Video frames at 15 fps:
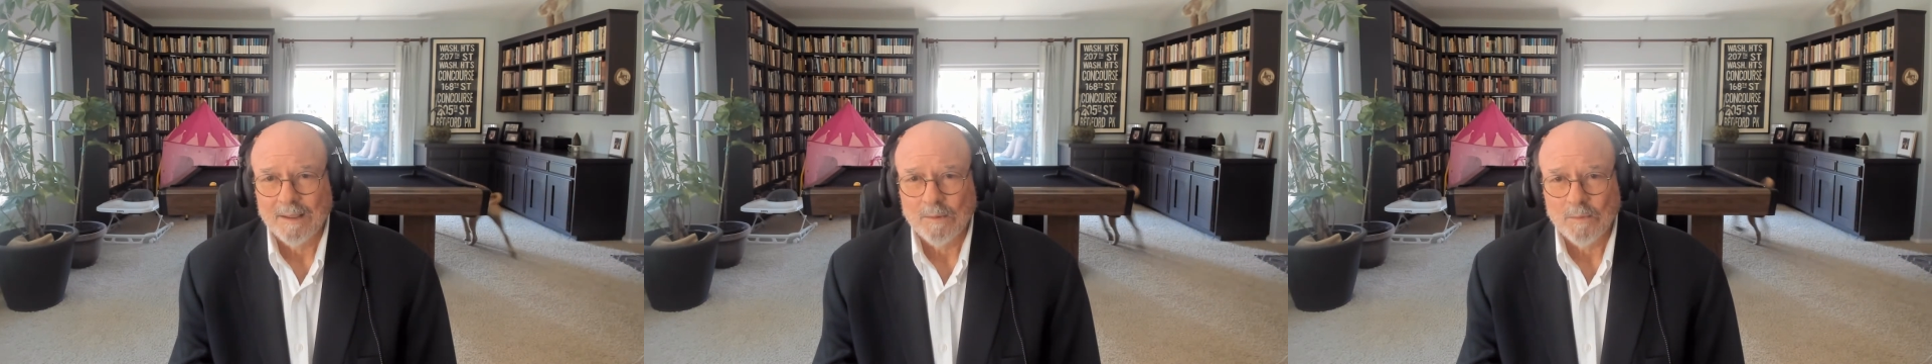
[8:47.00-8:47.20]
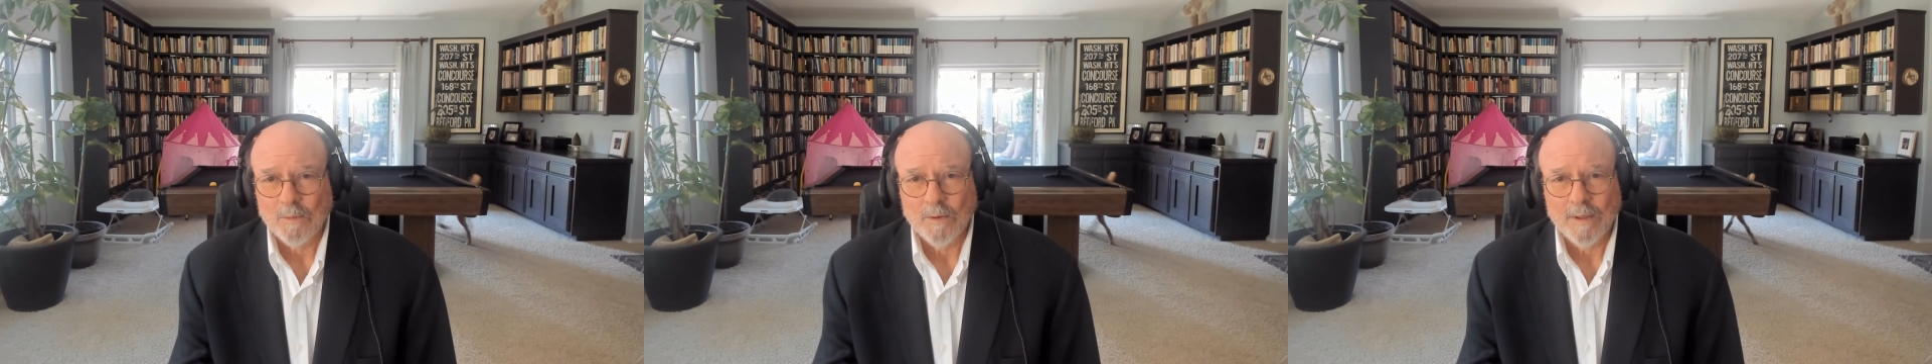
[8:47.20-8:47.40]

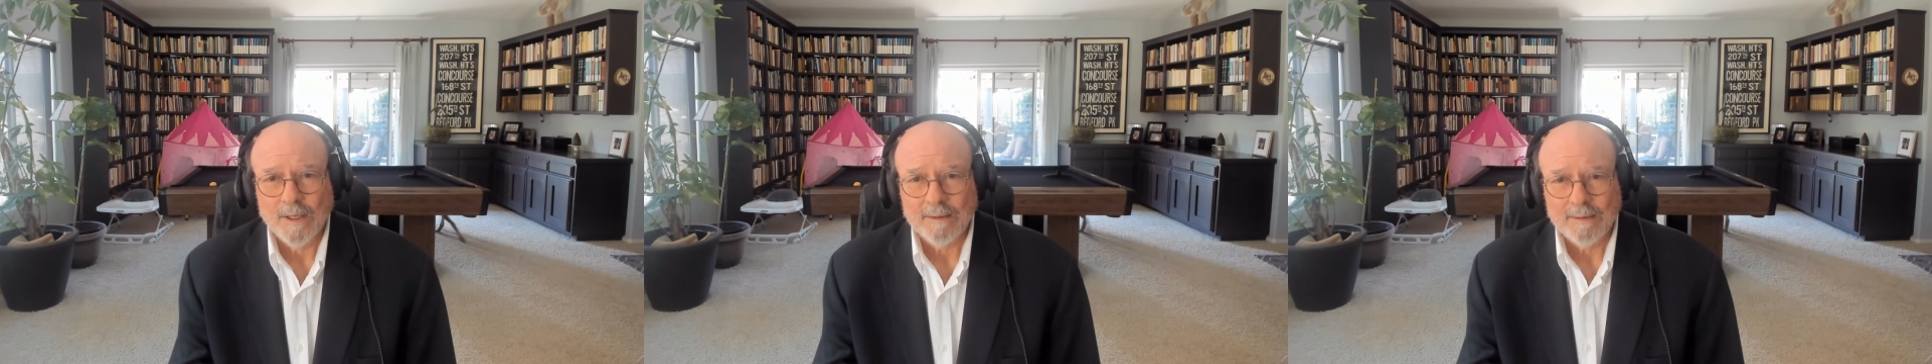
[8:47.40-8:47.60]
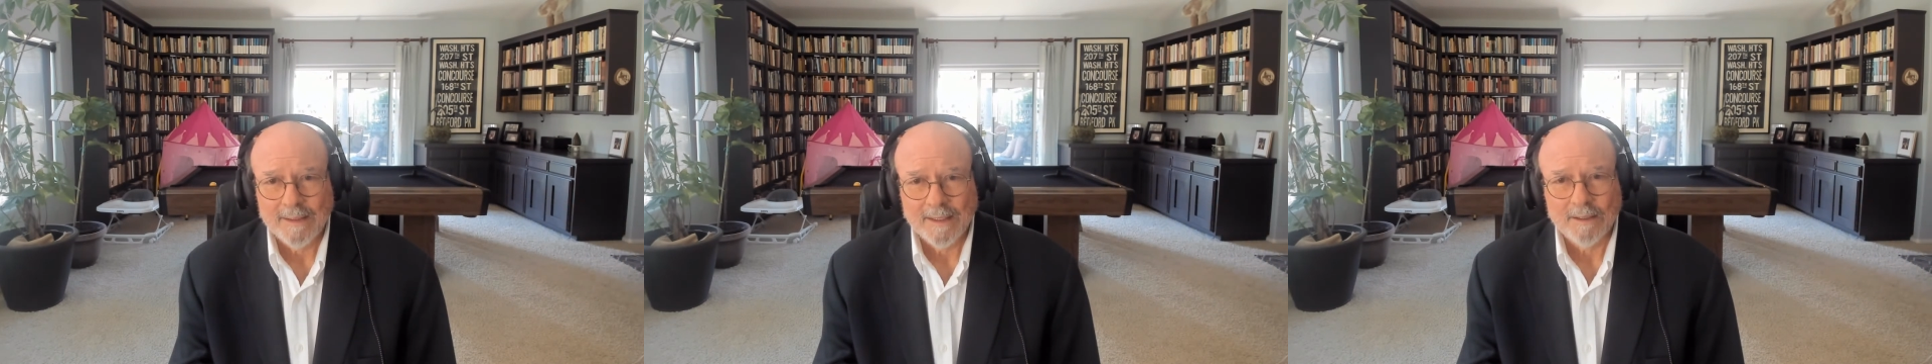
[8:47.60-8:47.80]
we're
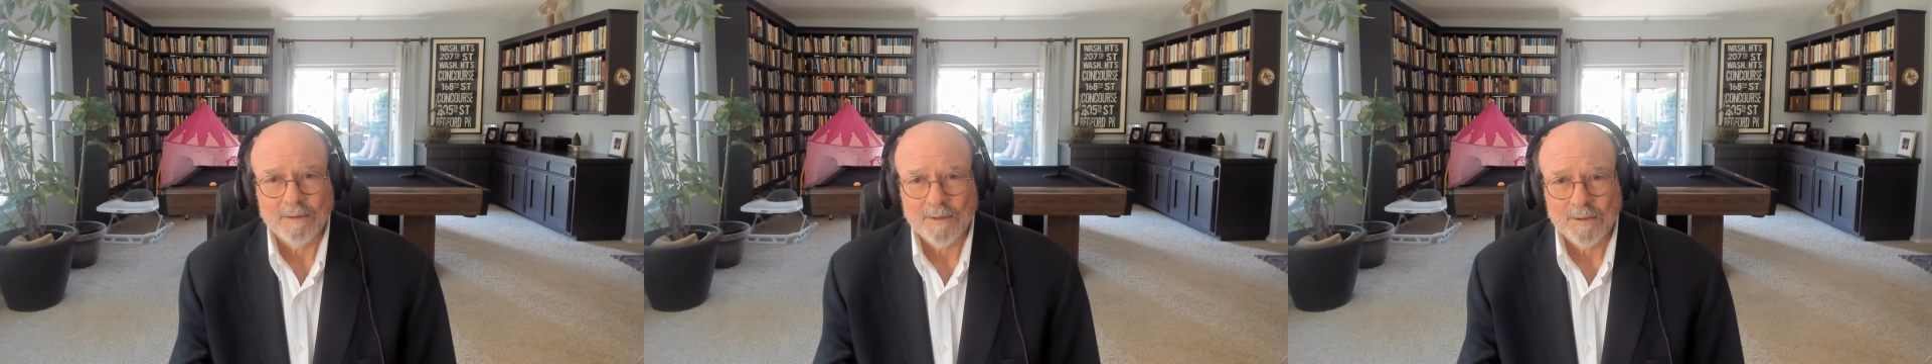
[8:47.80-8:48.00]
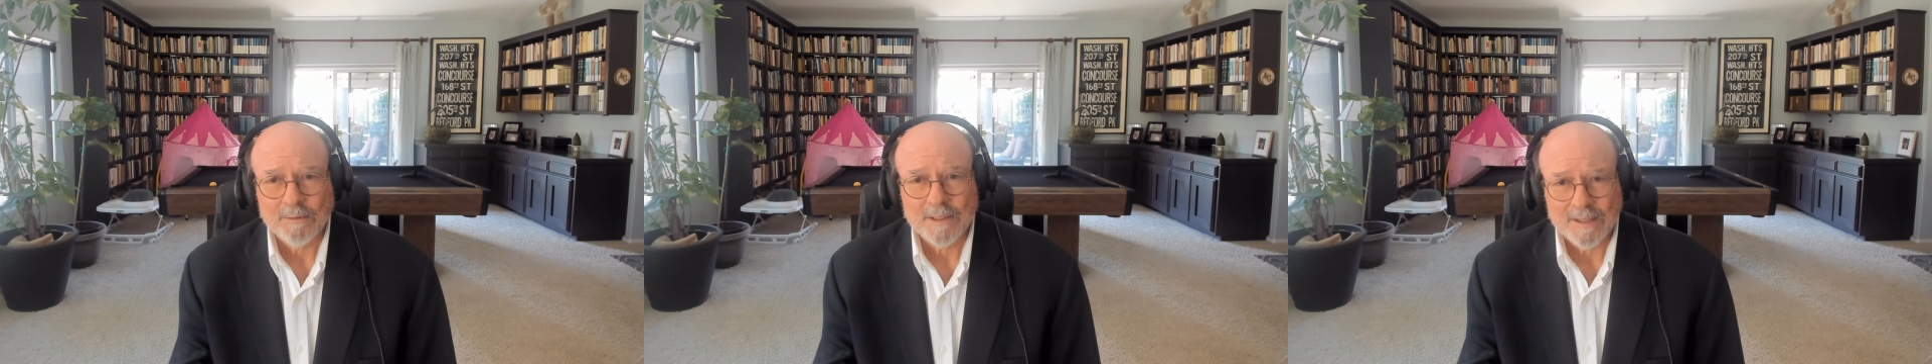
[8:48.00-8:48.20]
not there
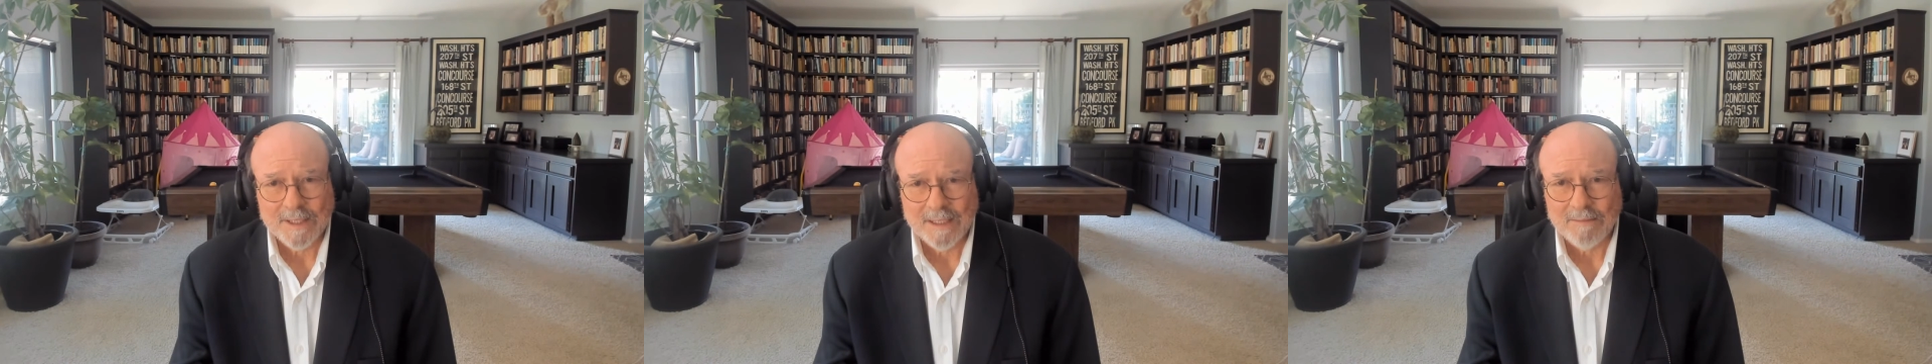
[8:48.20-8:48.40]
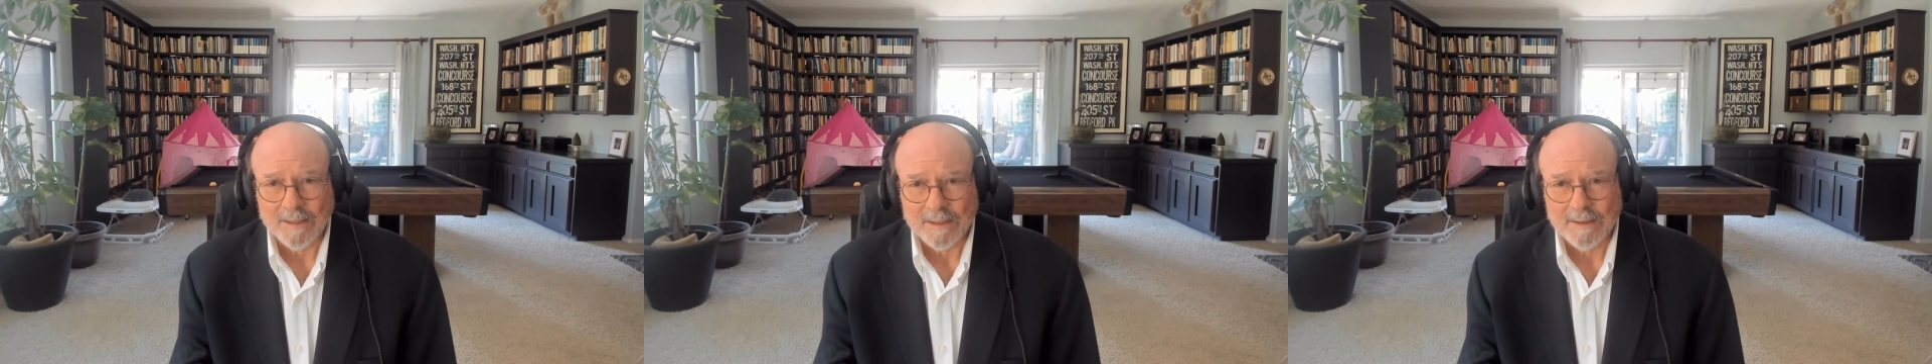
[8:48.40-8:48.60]
to
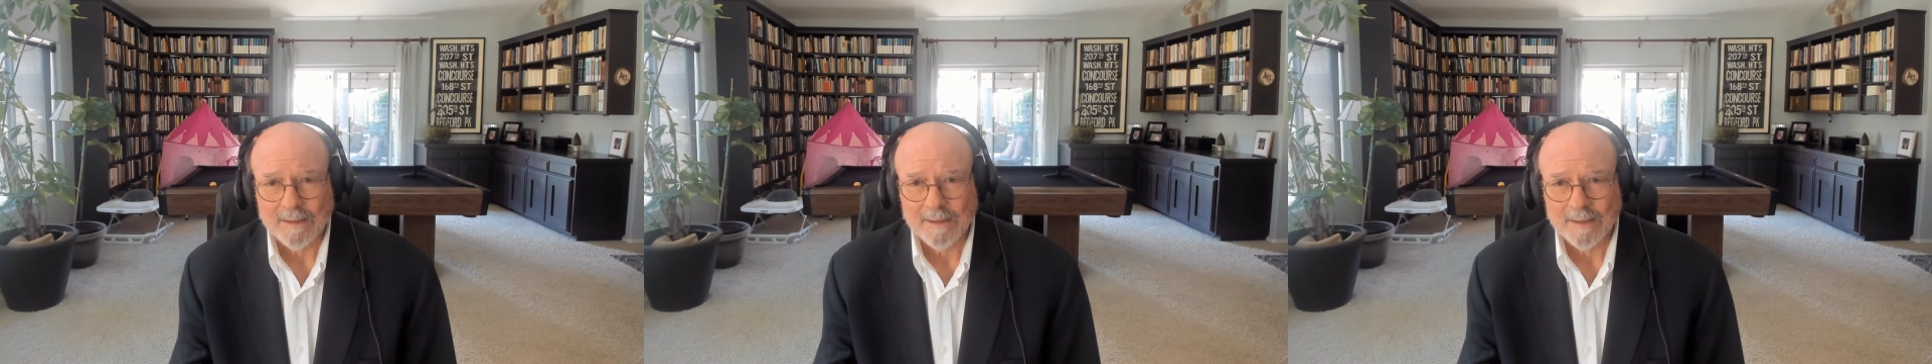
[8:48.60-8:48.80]
receive it.